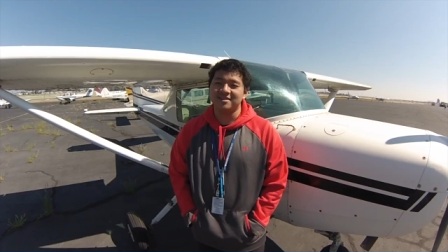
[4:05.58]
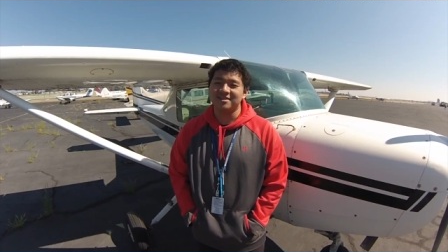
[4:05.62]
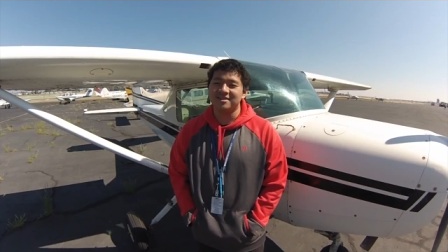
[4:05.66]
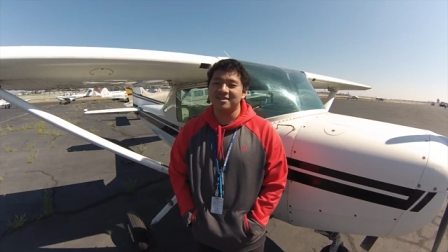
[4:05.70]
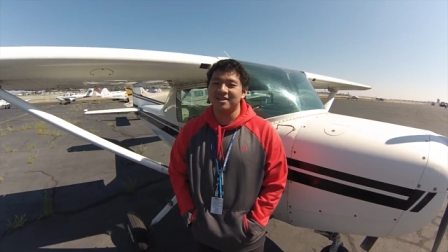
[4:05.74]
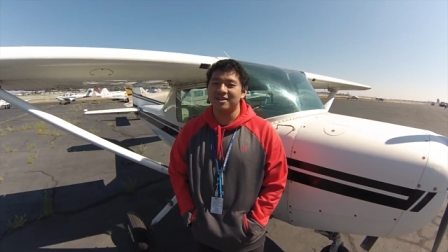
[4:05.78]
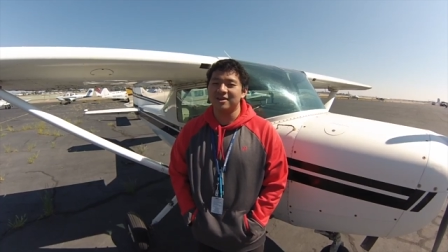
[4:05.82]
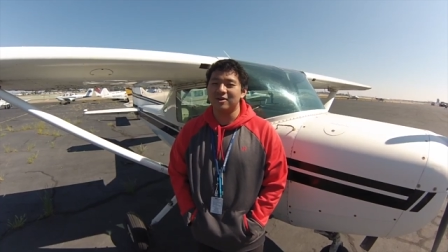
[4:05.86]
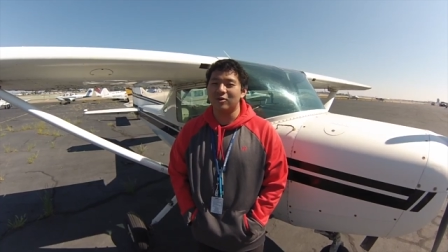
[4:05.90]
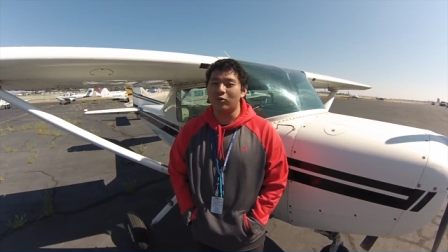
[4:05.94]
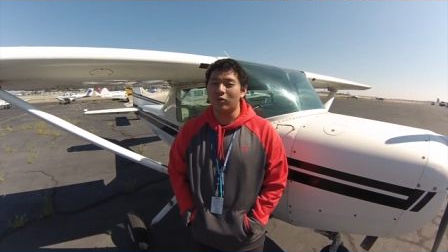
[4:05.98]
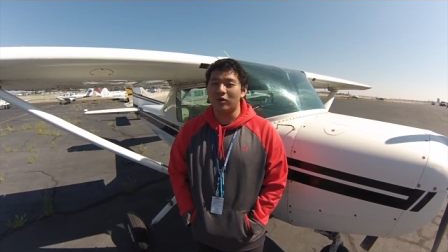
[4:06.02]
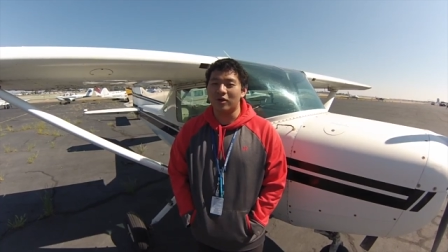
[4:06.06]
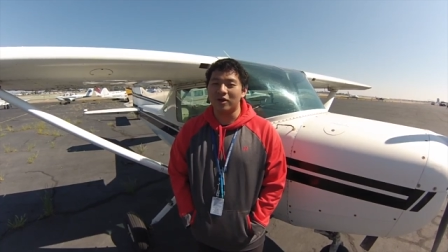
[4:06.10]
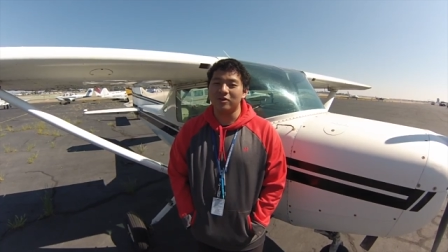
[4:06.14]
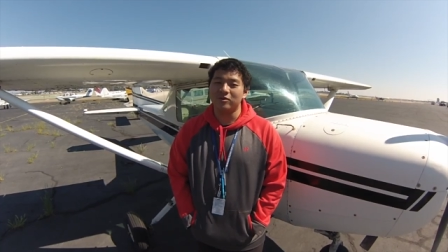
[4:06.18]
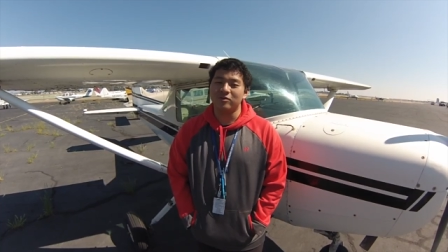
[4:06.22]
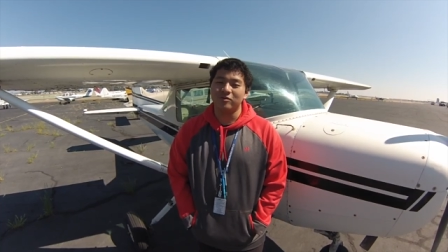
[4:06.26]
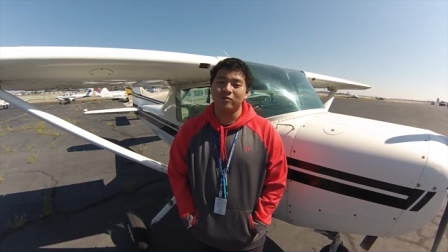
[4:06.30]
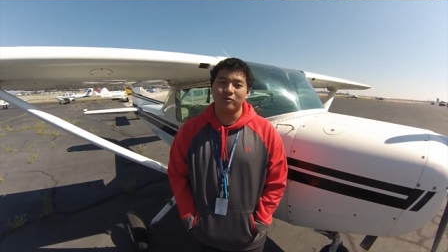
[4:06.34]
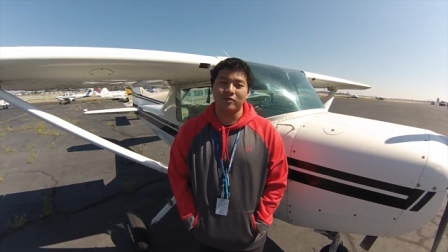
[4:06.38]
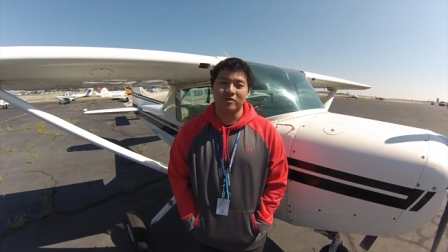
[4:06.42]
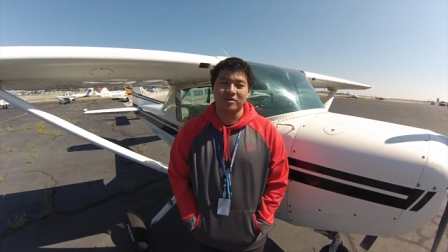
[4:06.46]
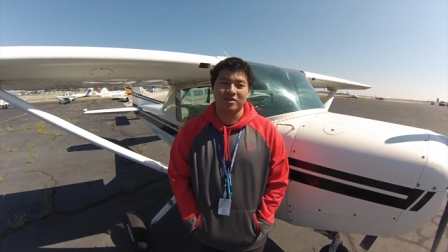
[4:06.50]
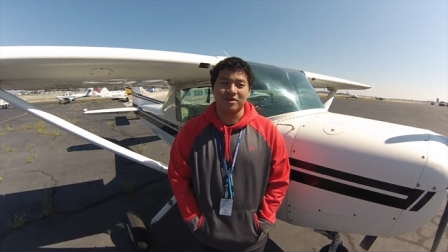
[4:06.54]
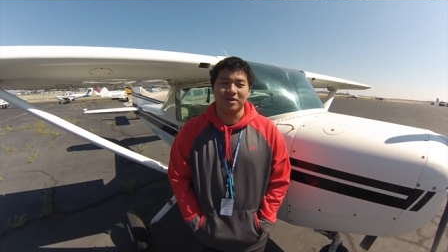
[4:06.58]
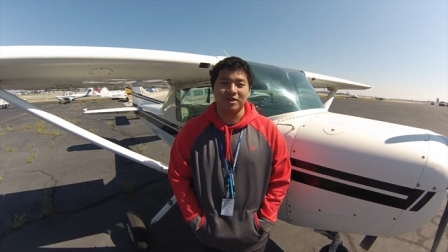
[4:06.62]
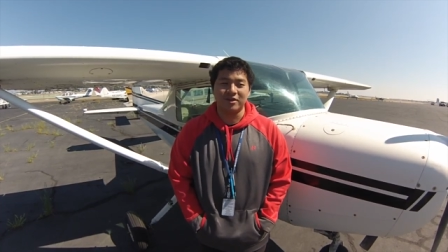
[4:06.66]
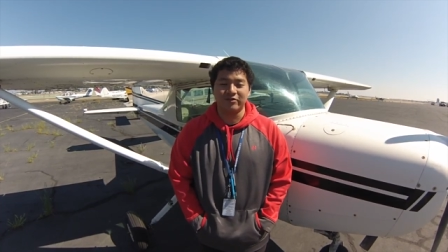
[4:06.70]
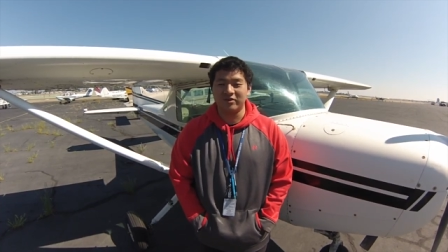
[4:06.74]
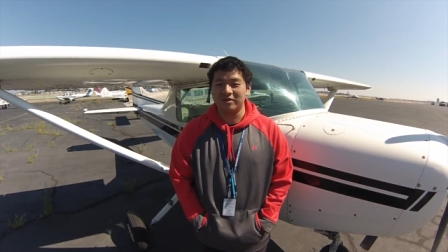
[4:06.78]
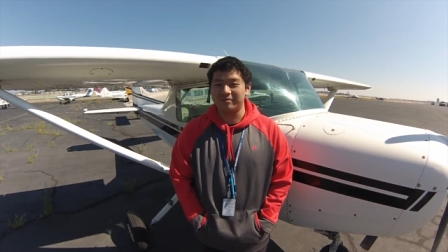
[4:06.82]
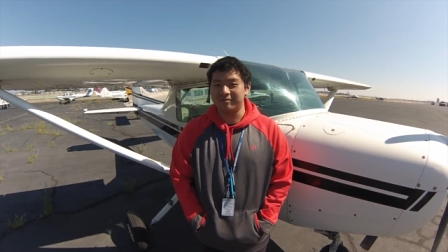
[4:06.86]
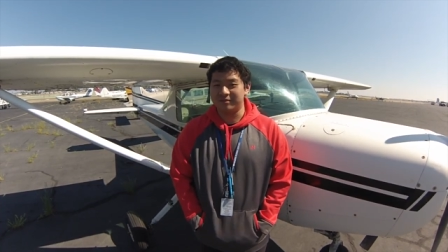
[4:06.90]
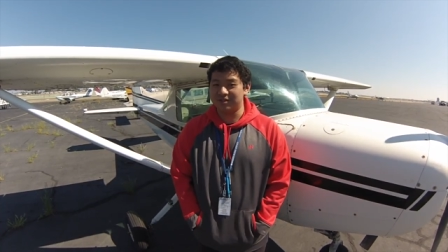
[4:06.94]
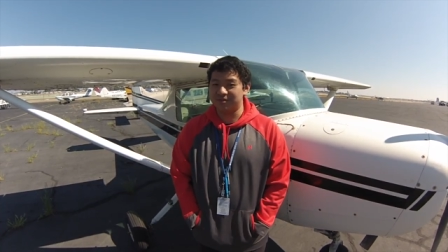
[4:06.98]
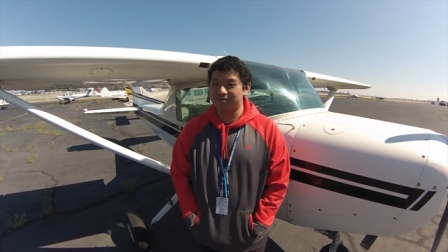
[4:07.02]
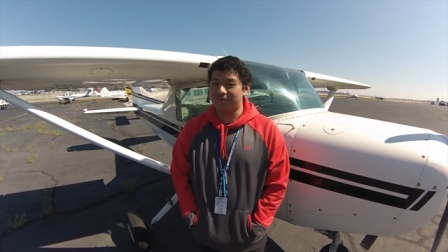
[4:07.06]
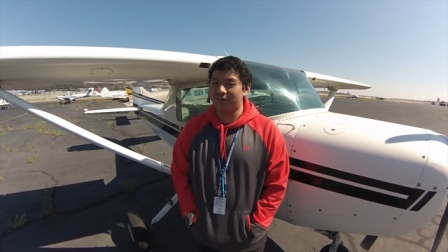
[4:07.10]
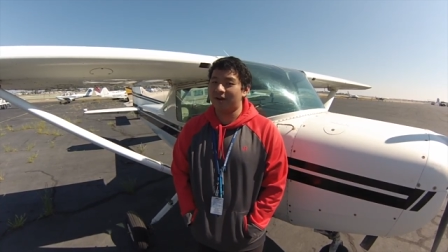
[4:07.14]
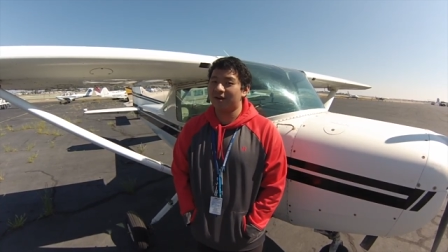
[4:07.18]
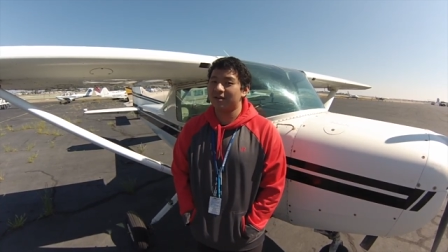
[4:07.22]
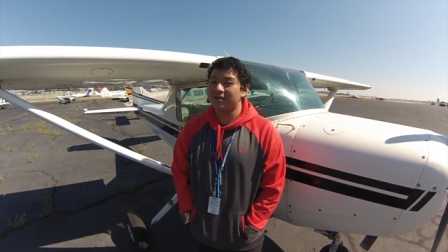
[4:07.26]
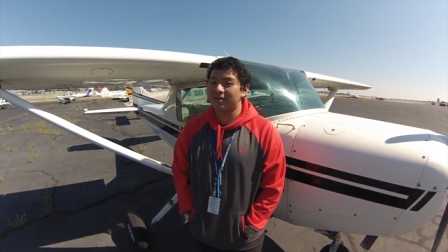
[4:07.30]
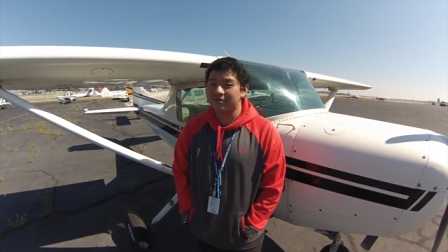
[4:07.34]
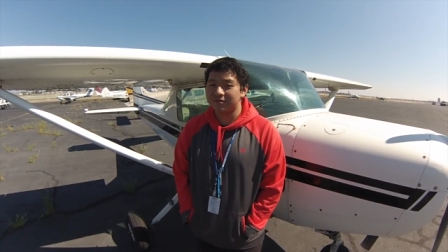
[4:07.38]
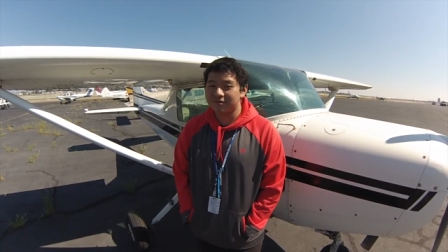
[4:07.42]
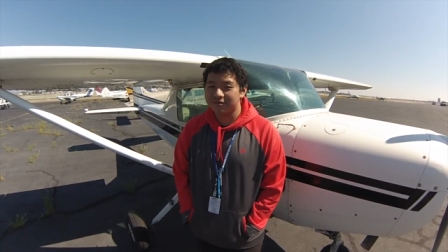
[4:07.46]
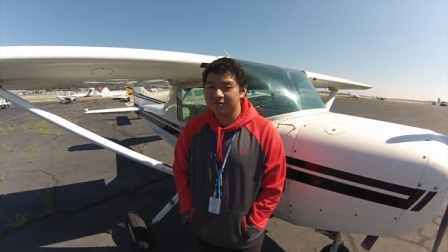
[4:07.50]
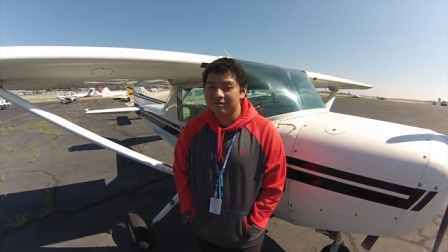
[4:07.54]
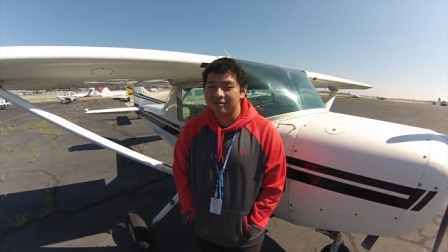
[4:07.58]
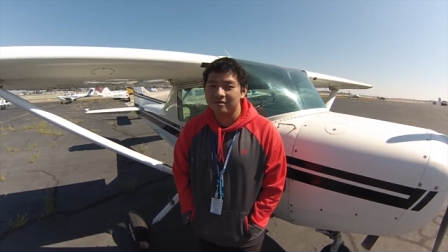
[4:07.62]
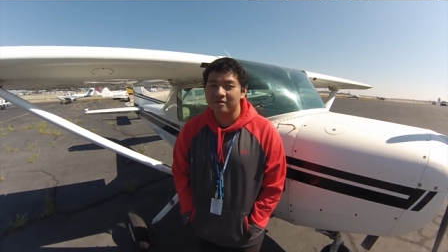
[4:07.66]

see the world with a different perspective